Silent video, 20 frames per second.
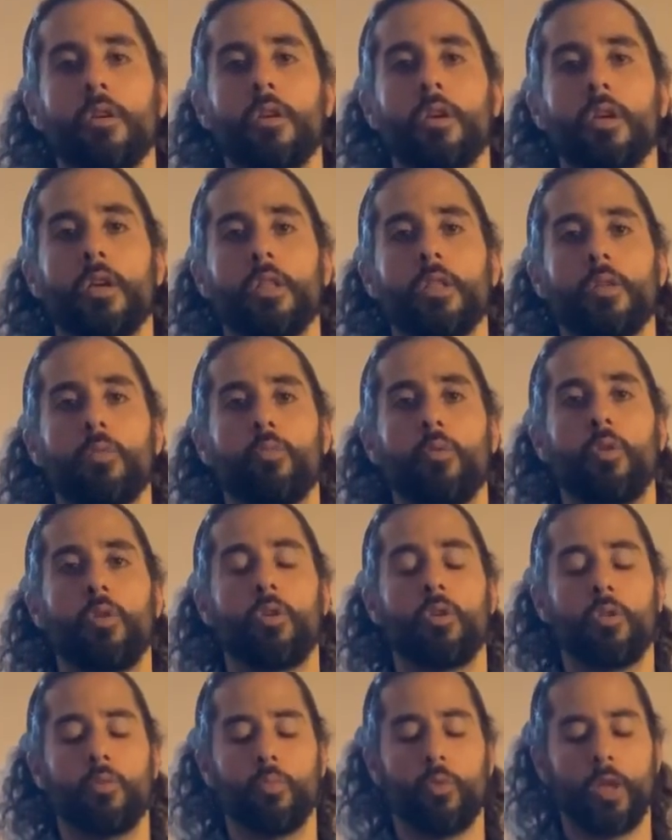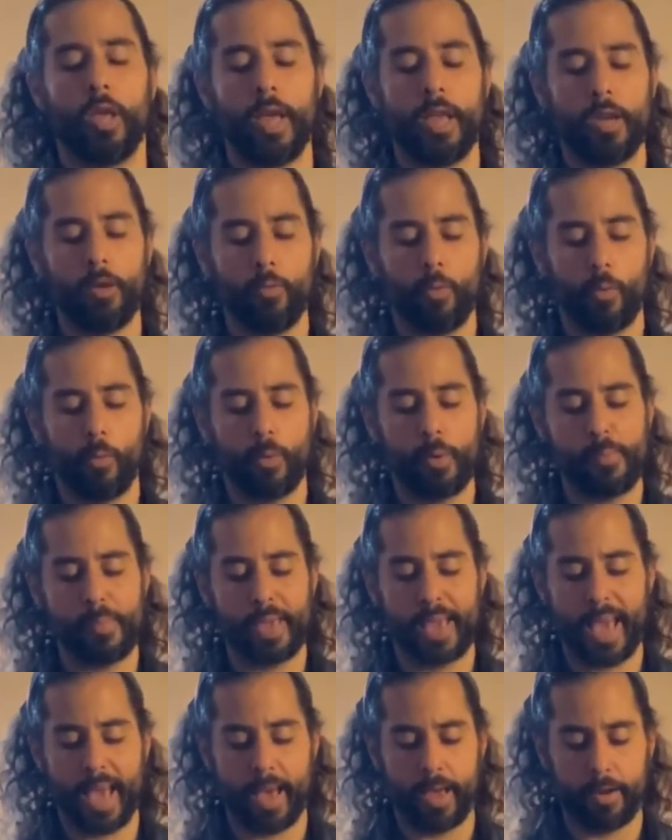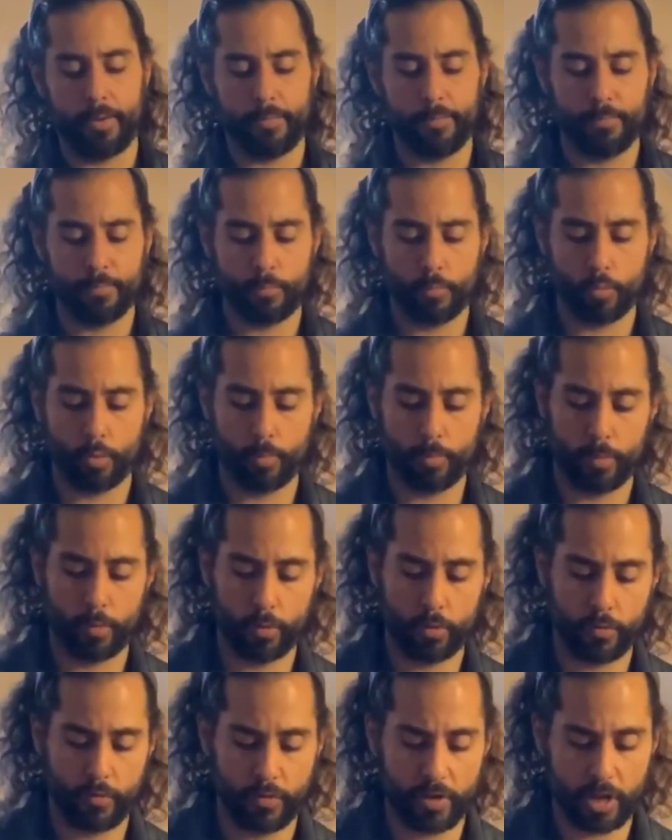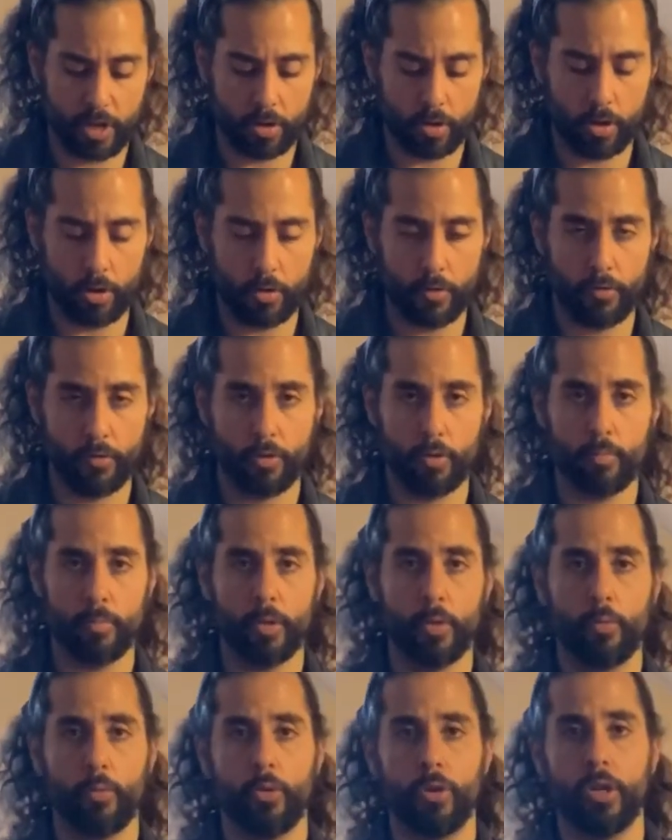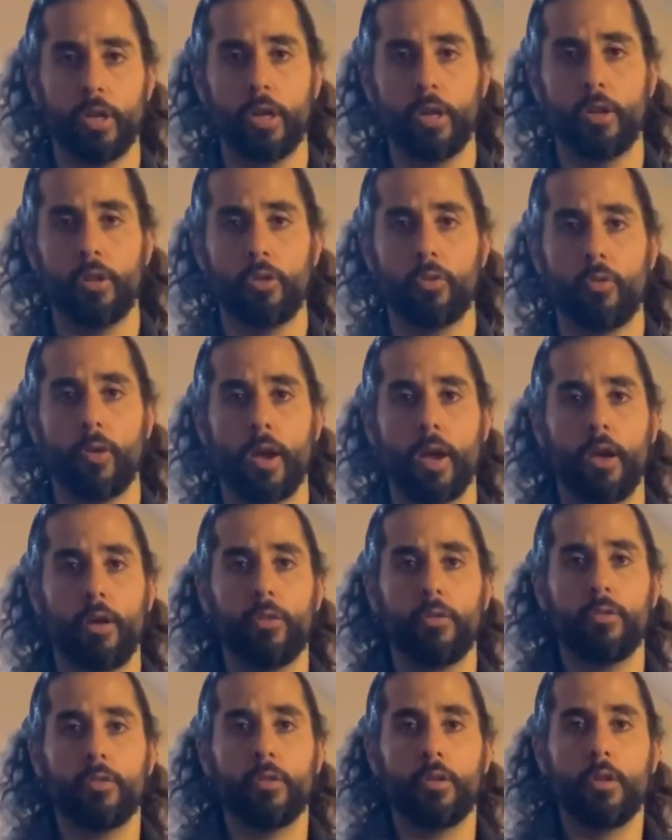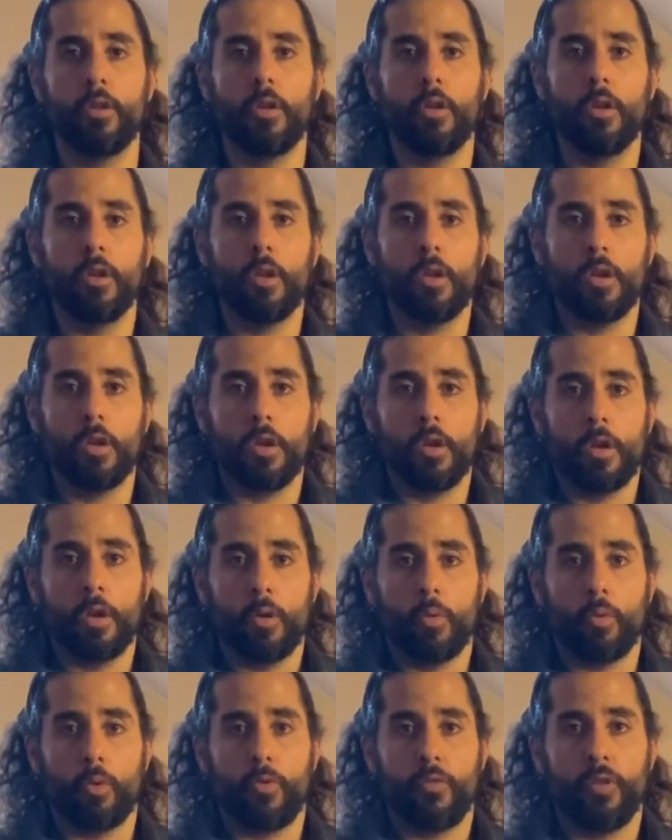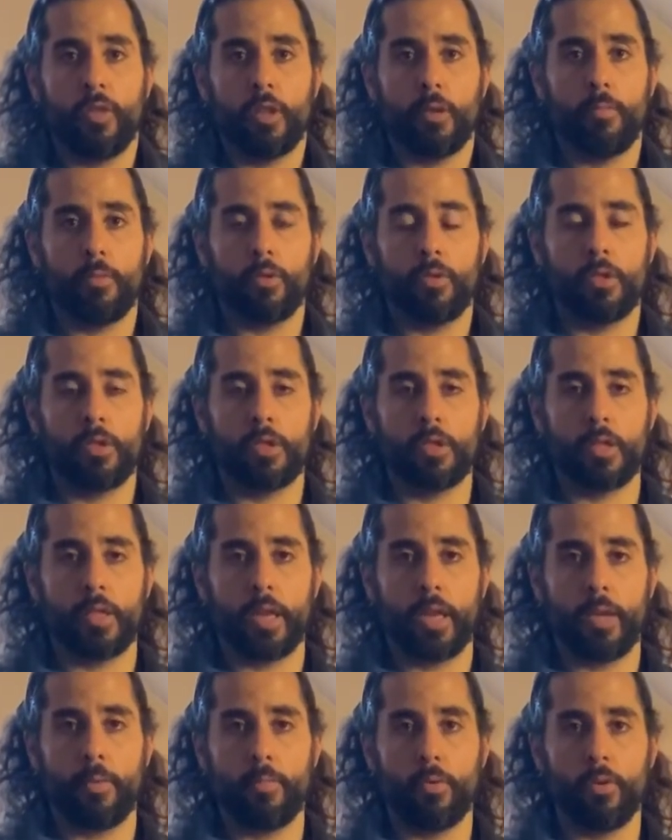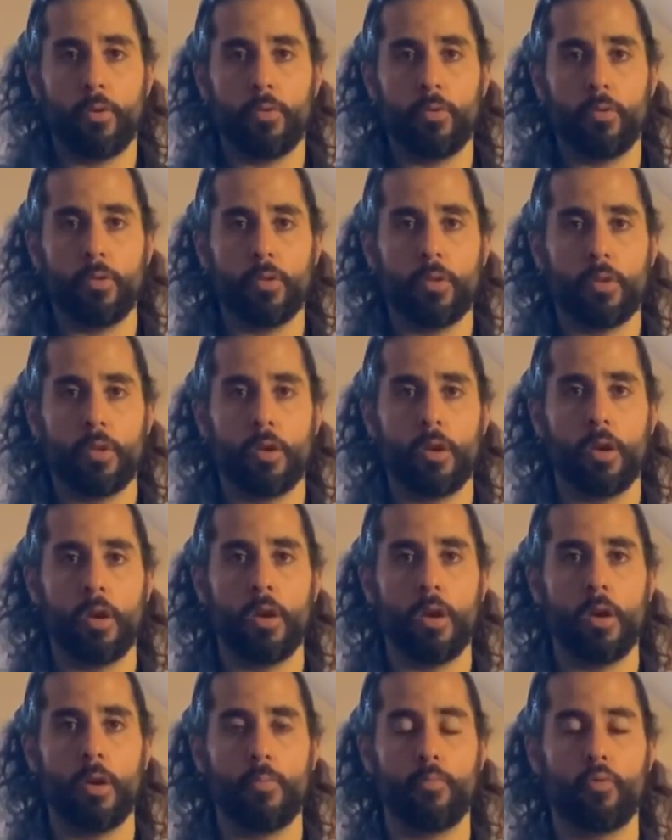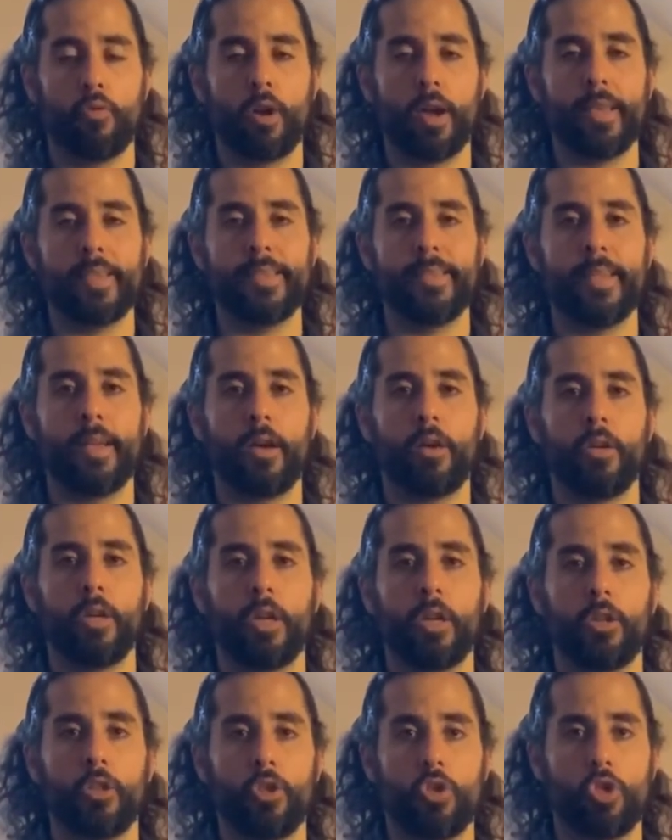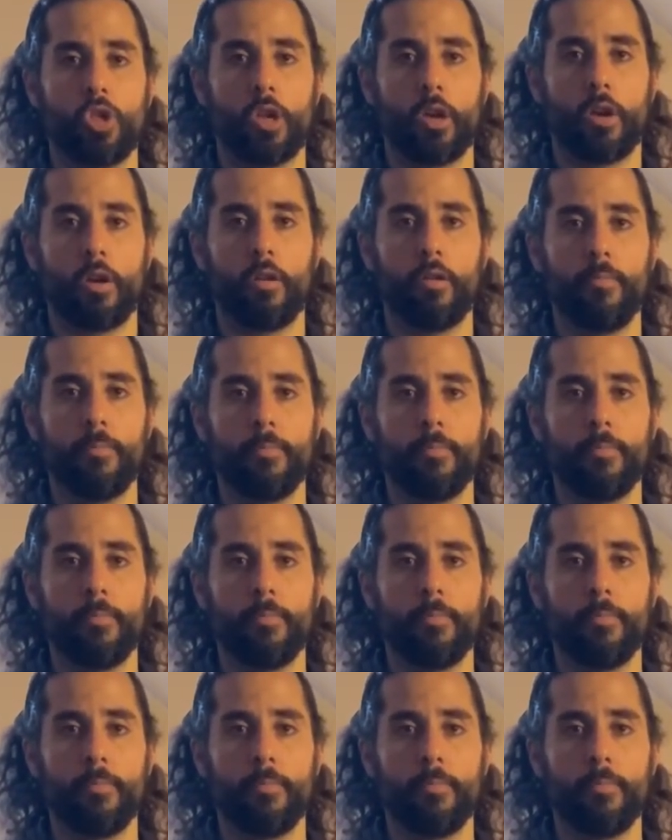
And then we'll end where we began, where both feet are firmly rooted into the ground. We're feeling both sitting bones press down into the chair.